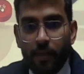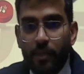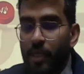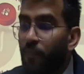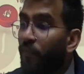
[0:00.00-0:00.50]

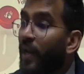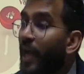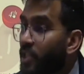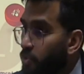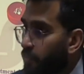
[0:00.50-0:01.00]
the
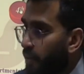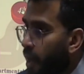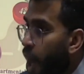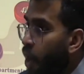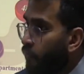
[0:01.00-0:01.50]
finance bill.
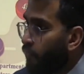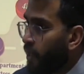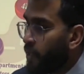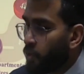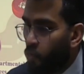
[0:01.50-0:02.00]
How will
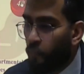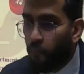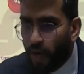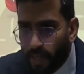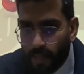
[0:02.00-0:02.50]
you
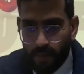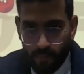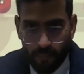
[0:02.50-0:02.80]
fund it?